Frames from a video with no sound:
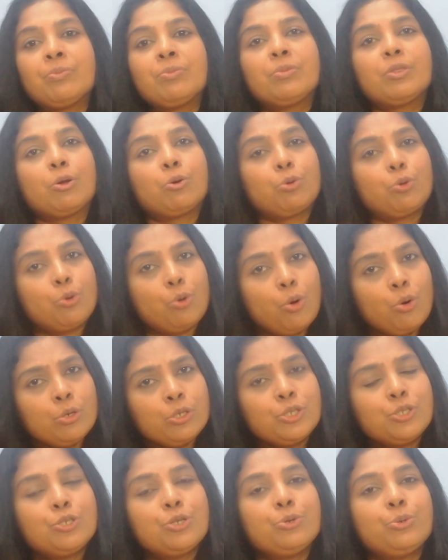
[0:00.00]
Now,
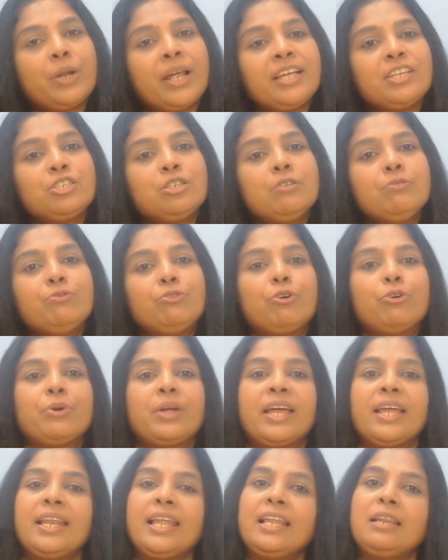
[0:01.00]
course duration for
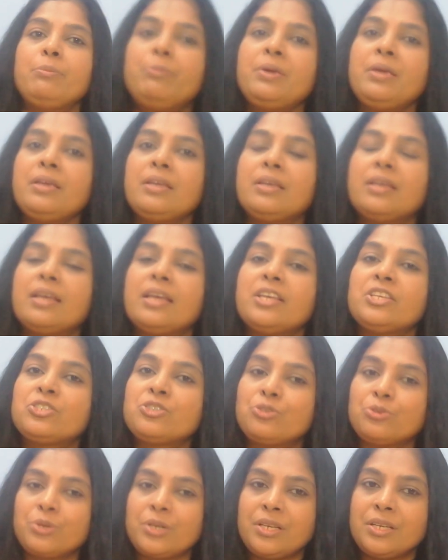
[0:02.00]
LLB
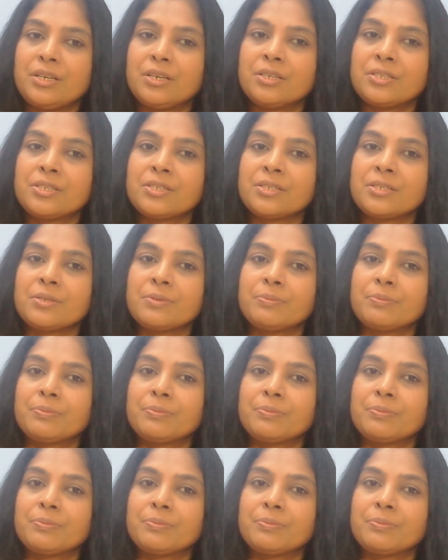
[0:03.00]
is 3 years.